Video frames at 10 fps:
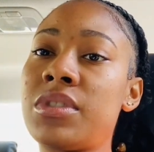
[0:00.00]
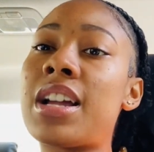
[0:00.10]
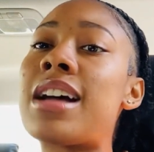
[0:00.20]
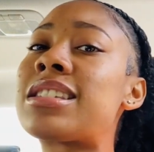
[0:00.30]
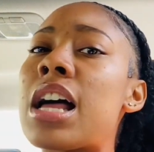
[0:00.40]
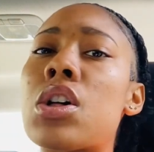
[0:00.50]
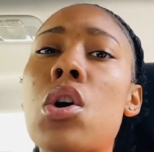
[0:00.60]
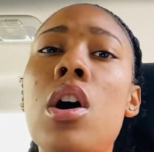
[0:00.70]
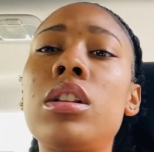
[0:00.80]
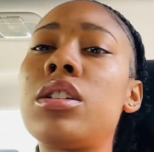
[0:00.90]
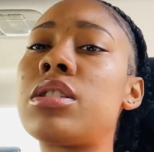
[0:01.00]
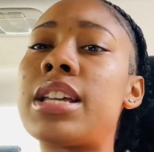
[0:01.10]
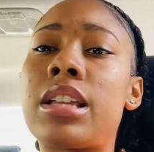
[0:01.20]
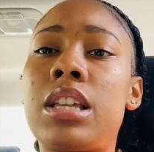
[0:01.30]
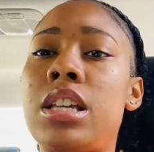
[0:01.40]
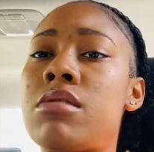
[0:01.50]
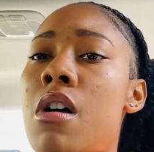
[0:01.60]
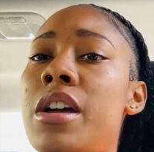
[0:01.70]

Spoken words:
God's not calling you to take the easy route.